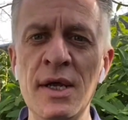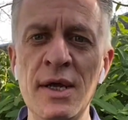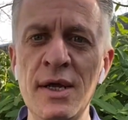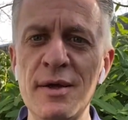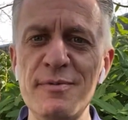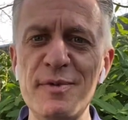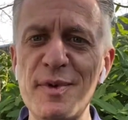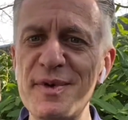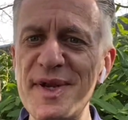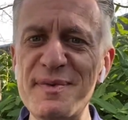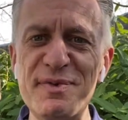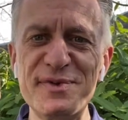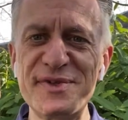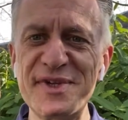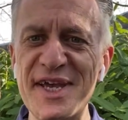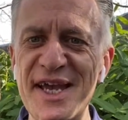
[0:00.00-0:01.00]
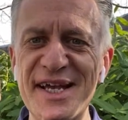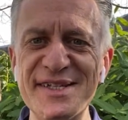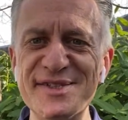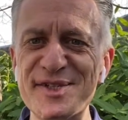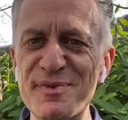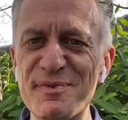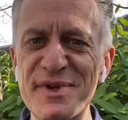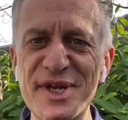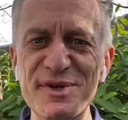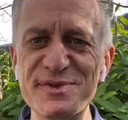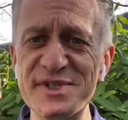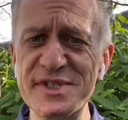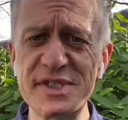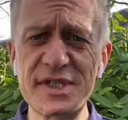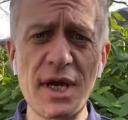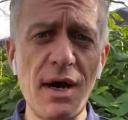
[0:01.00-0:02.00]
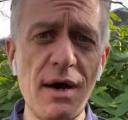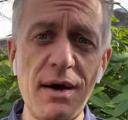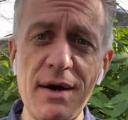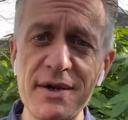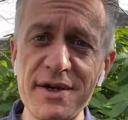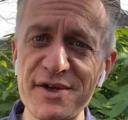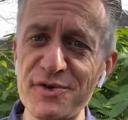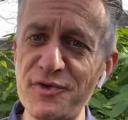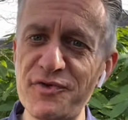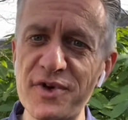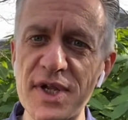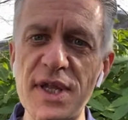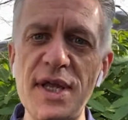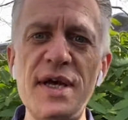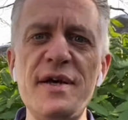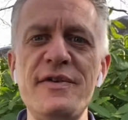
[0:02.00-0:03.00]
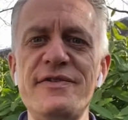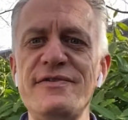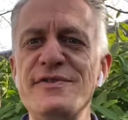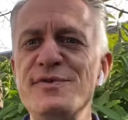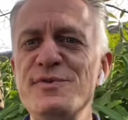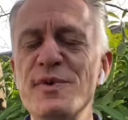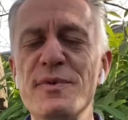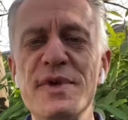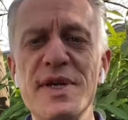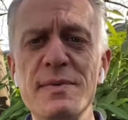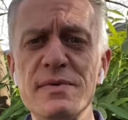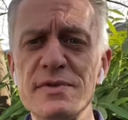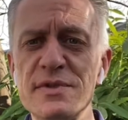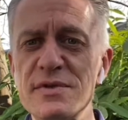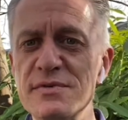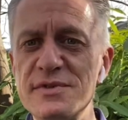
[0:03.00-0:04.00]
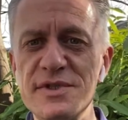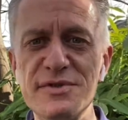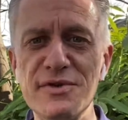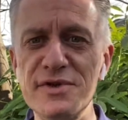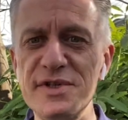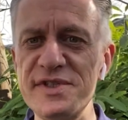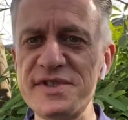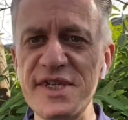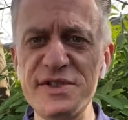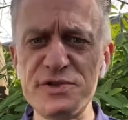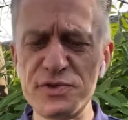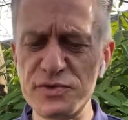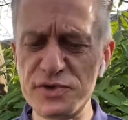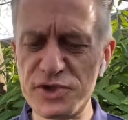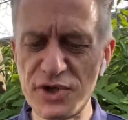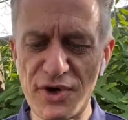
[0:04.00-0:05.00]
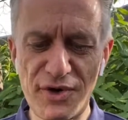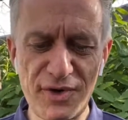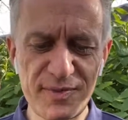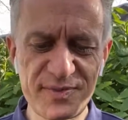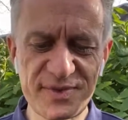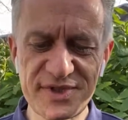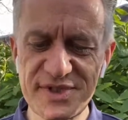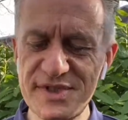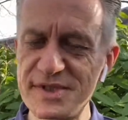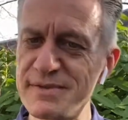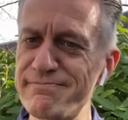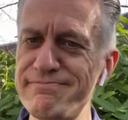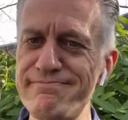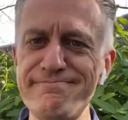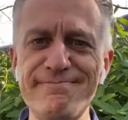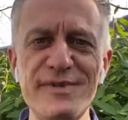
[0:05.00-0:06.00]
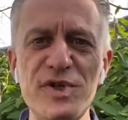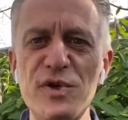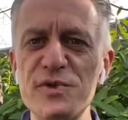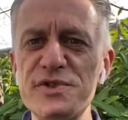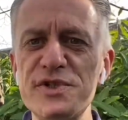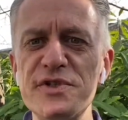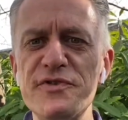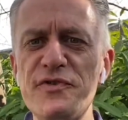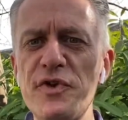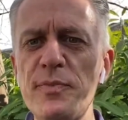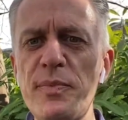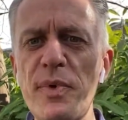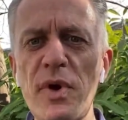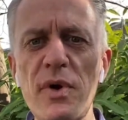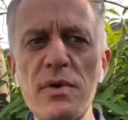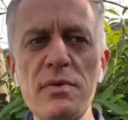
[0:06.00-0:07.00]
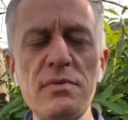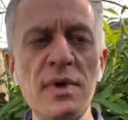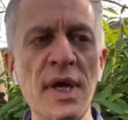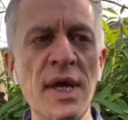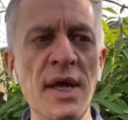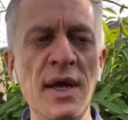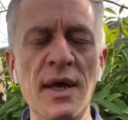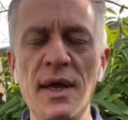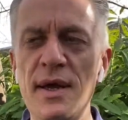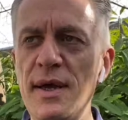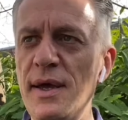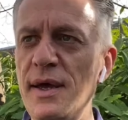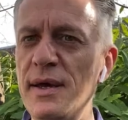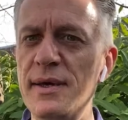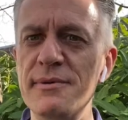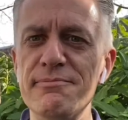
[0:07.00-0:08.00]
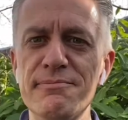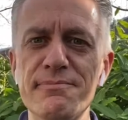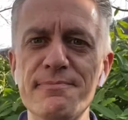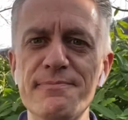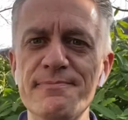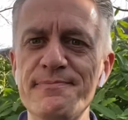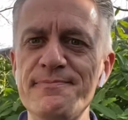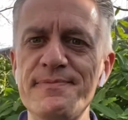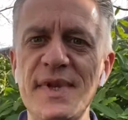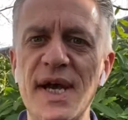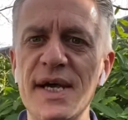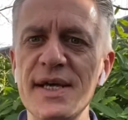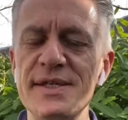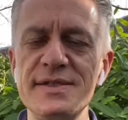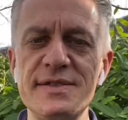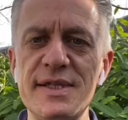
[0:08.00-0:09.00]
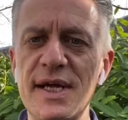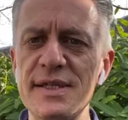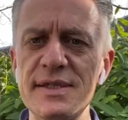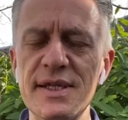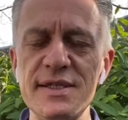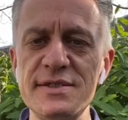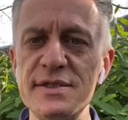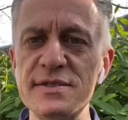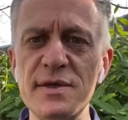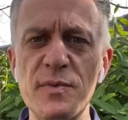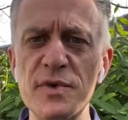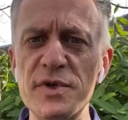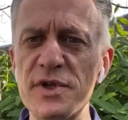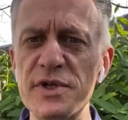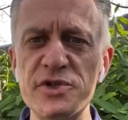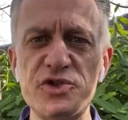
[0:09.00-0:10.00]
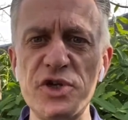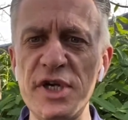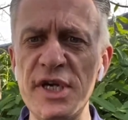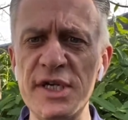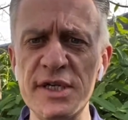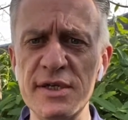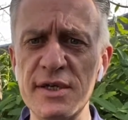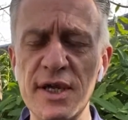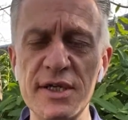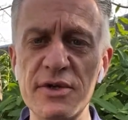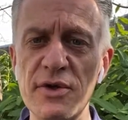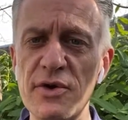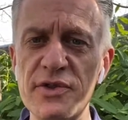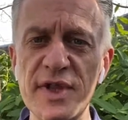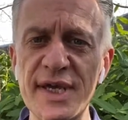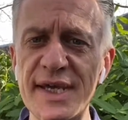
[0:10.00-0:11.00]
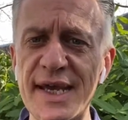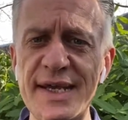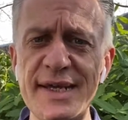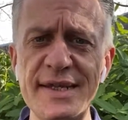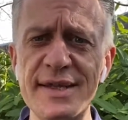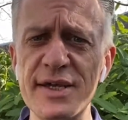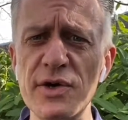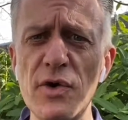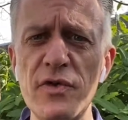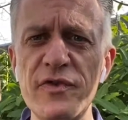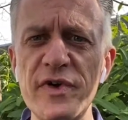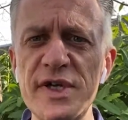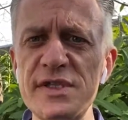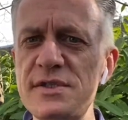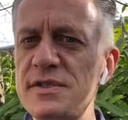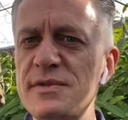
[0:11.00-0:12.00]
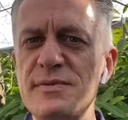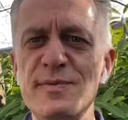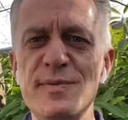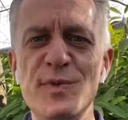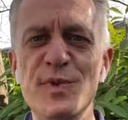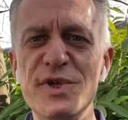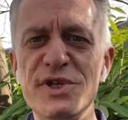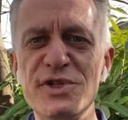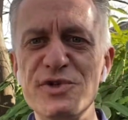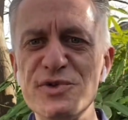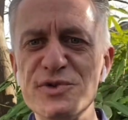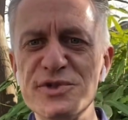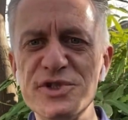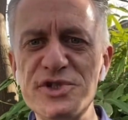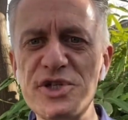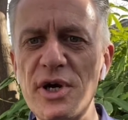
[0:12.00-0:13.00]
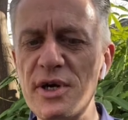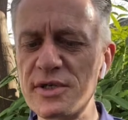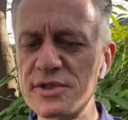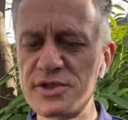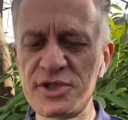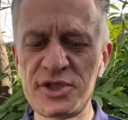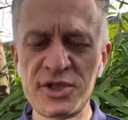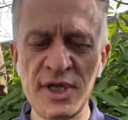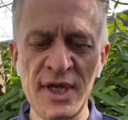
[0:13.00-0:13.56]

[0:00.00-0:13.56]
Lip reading: we were able to get in someone else's car and go for a lift. We were able to go to non-essential shops, go to the football. I could stand next to someone on a train and not think anything of it. We could go to church.